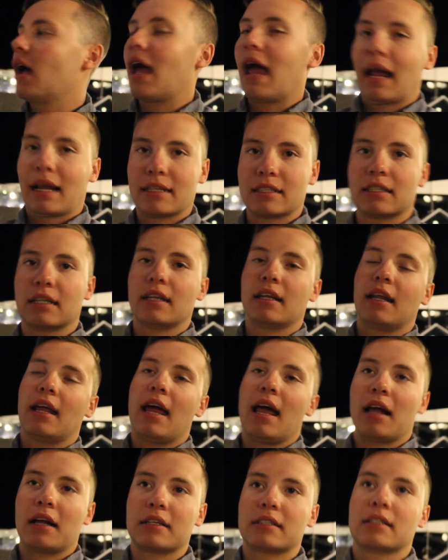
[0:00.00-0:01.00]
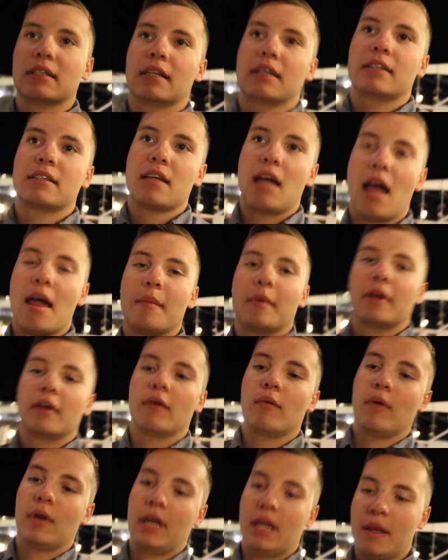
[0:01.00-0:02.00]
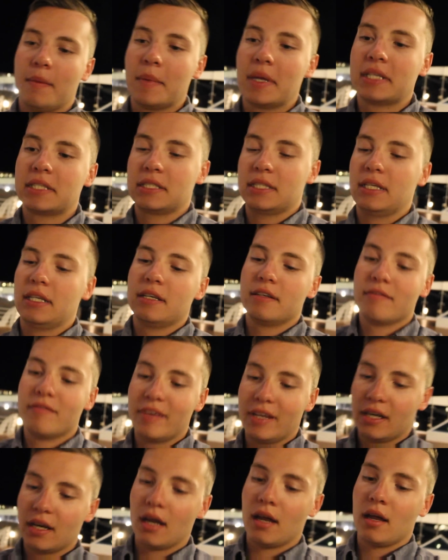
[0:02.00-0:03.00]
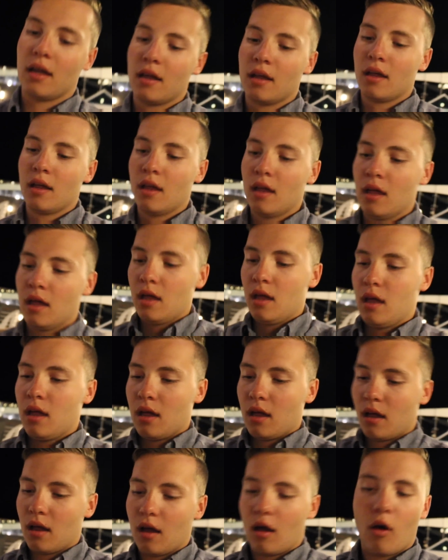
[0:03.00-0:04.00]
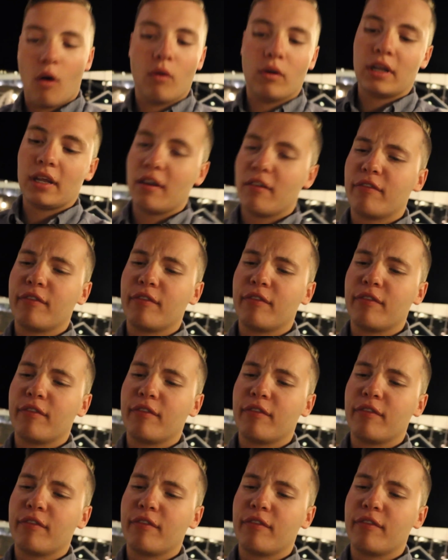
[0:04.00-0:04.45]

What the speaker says: excellent, excellent time here on MSC Divina. Only